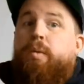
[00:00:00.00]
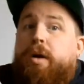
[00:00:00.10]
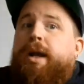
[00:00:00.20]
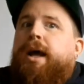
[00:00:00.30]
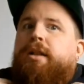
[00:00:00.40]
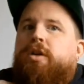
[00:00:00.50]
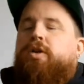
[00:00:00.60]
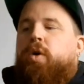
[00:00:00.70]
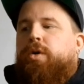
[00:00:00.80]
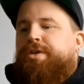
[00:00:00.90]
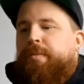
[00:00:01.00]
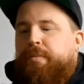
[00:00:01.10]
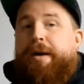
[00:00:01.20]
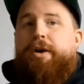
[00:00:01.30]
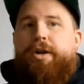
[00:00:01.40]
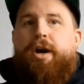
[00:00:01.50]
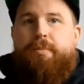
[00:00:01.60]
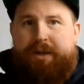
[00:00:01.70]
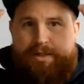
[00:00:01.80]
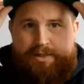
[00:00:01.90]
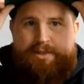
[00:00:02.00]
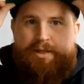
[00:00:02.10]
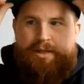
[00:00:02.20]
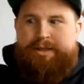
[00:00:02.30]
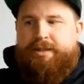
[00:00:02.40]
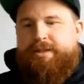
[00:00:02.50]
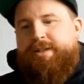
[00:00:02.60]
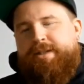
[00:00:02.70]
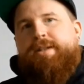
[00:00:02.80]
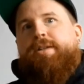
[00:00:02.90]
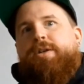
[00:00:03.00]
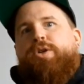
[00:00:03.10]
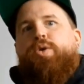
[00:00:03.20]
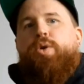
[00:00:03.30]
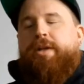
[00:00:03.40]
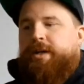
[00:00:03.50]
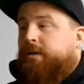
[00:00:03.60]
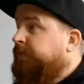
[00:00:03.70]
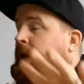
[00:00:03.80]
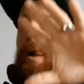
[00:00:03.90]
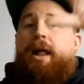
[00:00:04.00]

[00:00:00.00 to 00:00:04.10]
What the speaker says: Well, I got a little cold, so I put my hoodie on because it's a little cool in here.